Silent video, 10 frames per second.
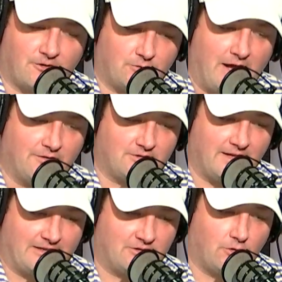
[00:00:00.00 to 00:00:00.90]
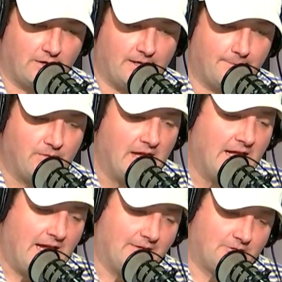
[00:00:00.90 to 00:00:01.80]
first-round selection on him
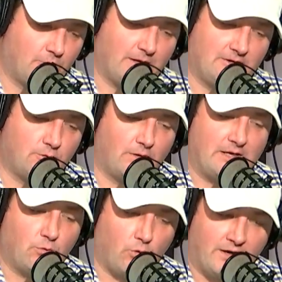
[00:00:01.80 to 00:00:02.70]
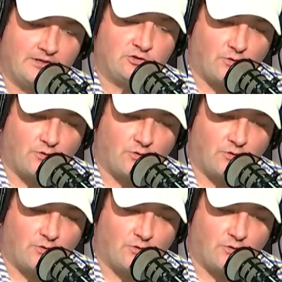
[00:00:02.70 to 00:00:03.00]
in the twenty twenty-one